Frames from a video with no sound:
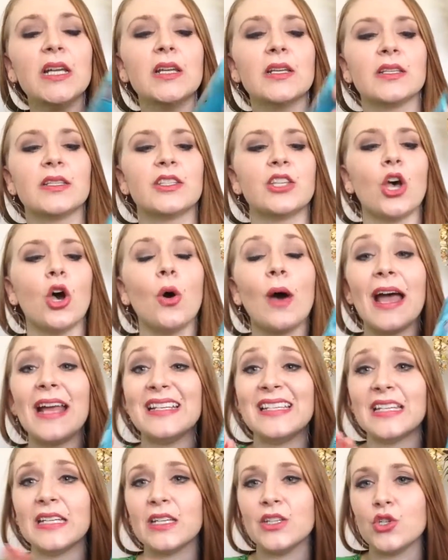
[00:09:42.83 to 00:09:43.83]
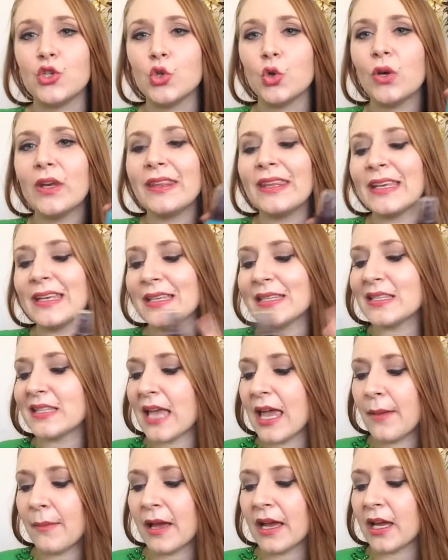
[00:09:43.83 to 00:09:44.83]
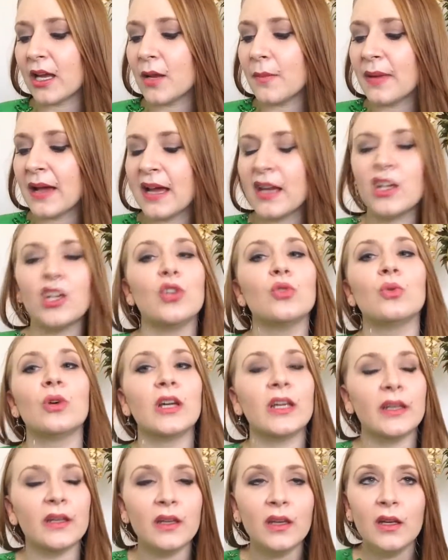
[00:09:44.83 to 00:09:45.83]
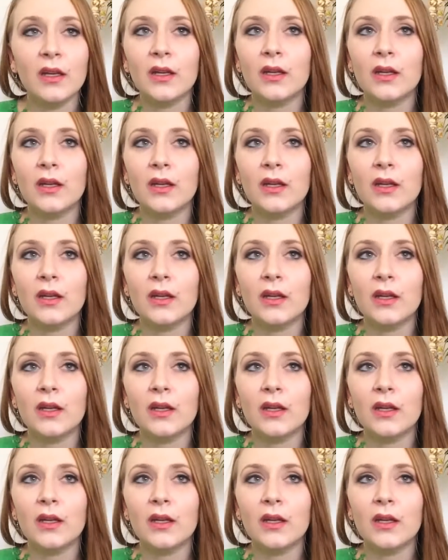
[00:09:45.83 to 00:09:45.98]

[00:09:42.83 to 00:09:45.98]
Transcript: So I did enjoy this. Am I gonna buy a new one?